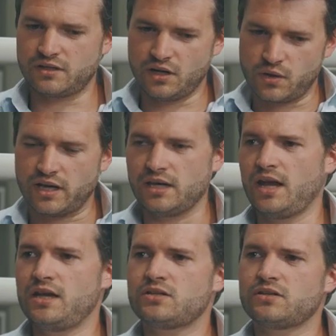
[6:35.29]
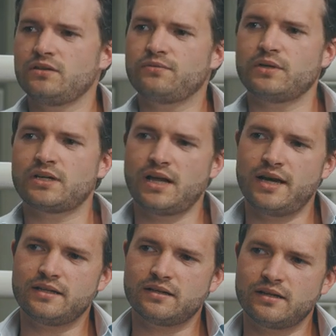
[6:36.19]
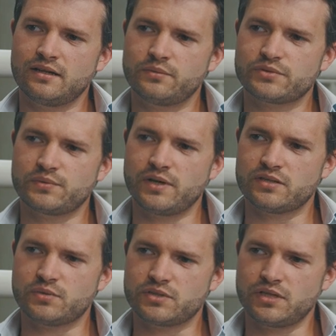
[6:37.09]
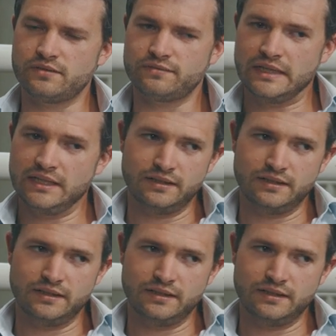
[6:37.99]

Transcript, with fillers: the low-key nature of what the client uh, was wanting to achieve.